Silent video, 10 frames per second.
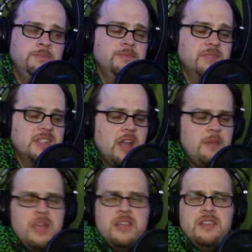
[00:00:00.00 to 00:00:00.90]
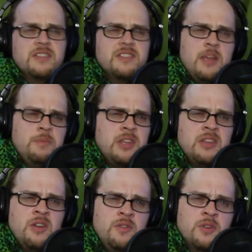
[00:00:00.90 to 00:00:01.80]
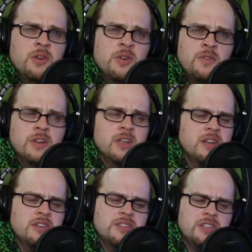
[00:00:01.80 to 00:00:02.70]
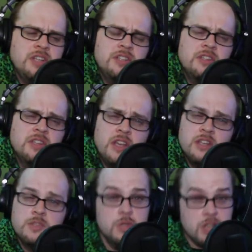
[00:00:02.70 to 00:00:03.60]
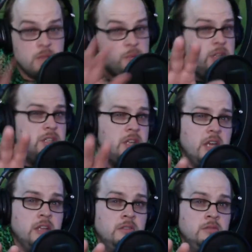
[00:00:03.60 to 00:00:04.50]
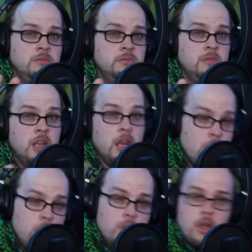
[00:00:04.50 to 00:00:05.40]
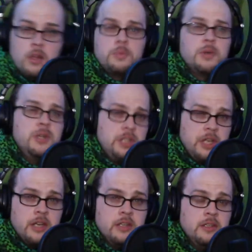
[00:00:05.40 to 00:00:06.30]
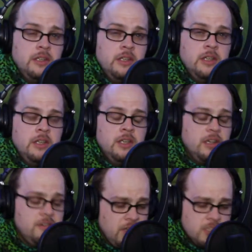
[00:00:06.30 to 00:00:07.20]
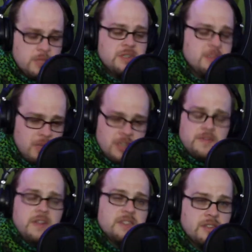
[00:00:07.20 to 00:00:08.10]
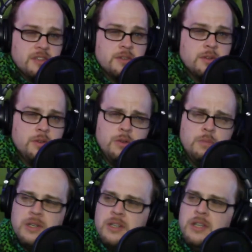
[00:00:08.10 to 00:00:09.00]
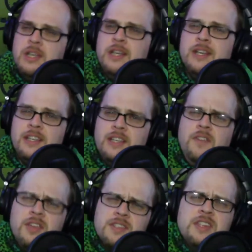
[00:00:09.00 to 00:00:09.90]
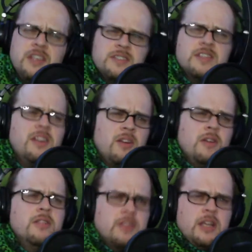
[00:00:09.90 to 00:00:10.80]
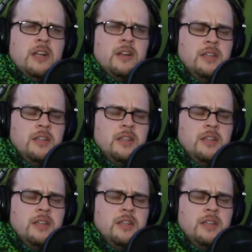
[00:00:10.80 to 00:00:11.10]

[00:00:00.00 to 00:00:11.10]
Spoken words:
Stop making the same thing over and over again and just changing the guts, which I appreciate it. And I know we all appreciate it. Advancements in MOSFETs and things are cool, but give us things that aren't there.